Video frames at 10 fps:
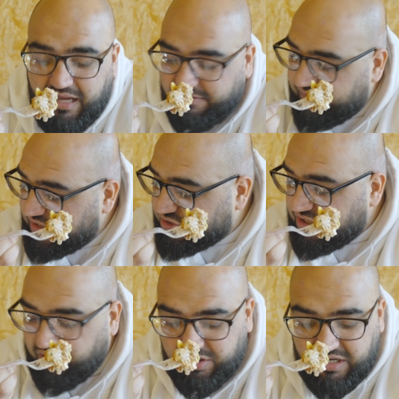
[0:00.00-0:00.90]
I've
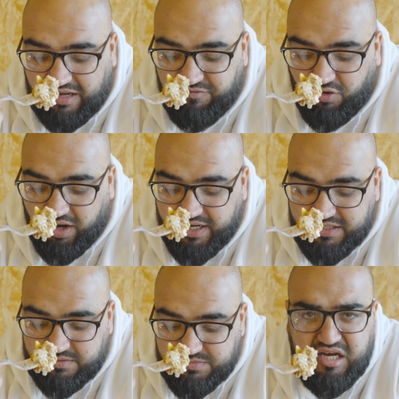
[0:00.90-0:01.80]
literally ordered like 4
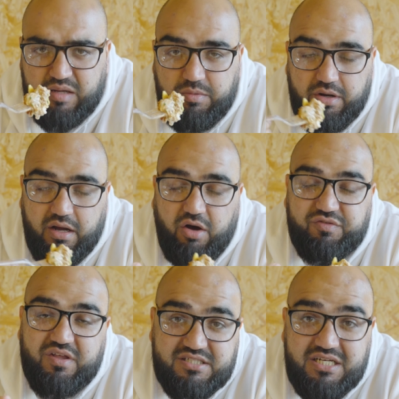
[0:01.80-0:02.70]
items, 3 off
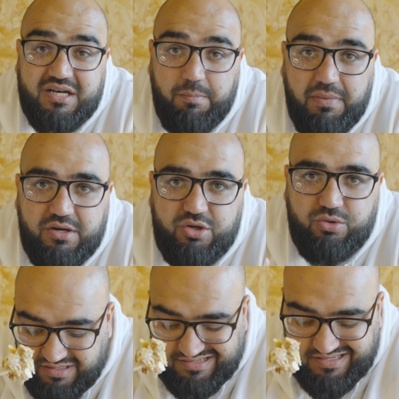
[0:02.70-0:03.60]
the secret menu.
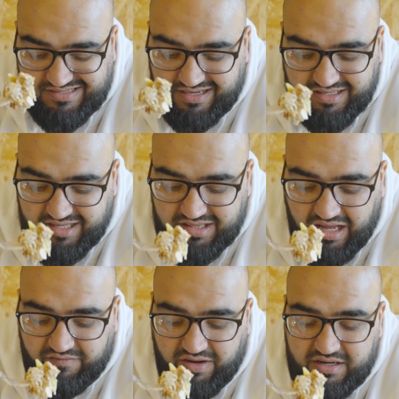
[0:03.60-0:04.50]
This is the second thing that
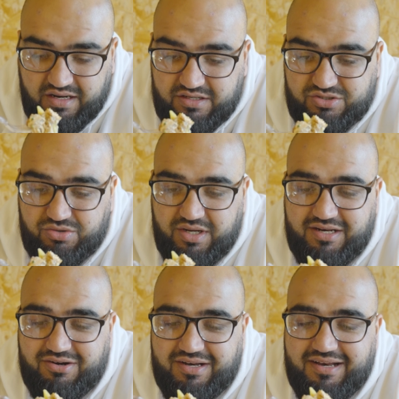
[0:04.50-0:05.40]
I've had, and it's really, really